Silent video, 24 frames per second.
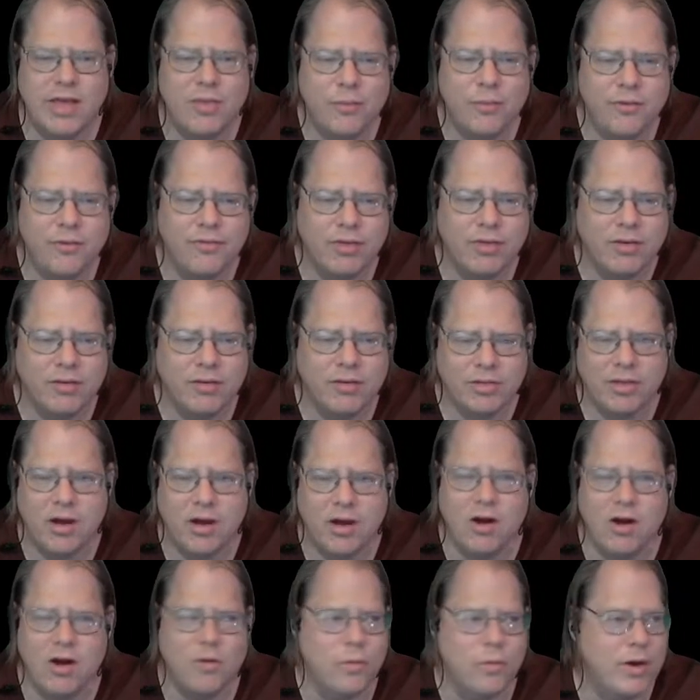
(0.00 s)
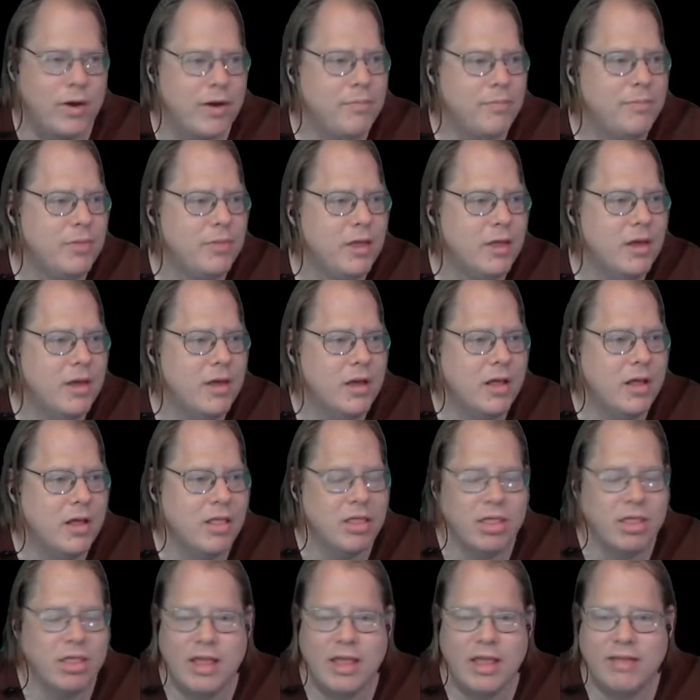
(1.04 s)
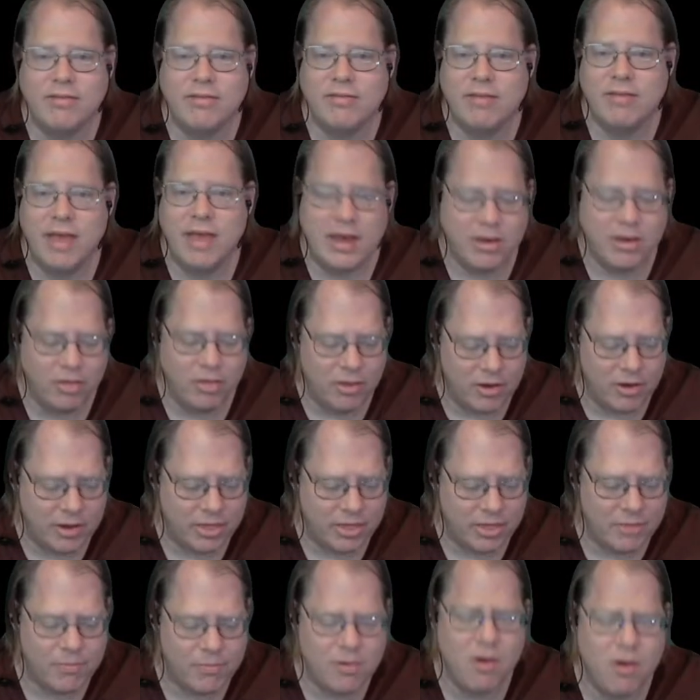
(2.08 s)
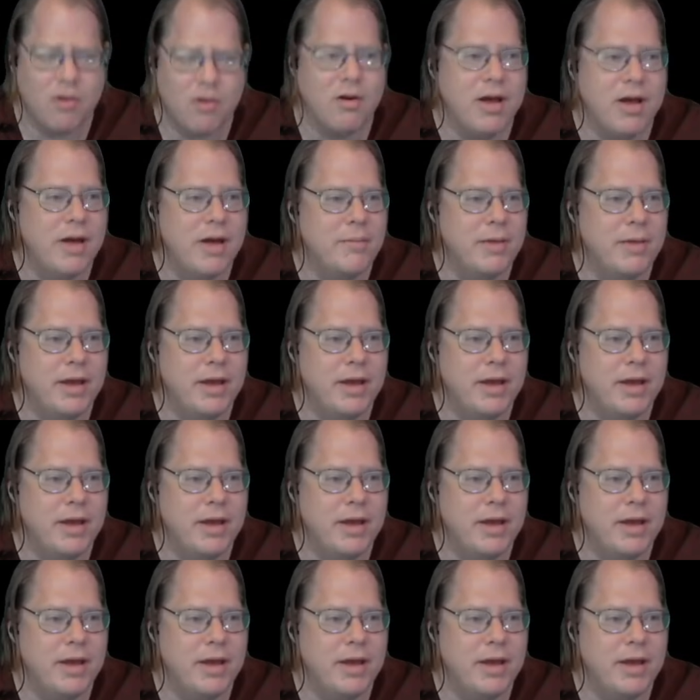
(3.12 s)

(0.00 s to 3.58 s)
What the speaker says: that we've looked at the hardware, let's take a look at the program.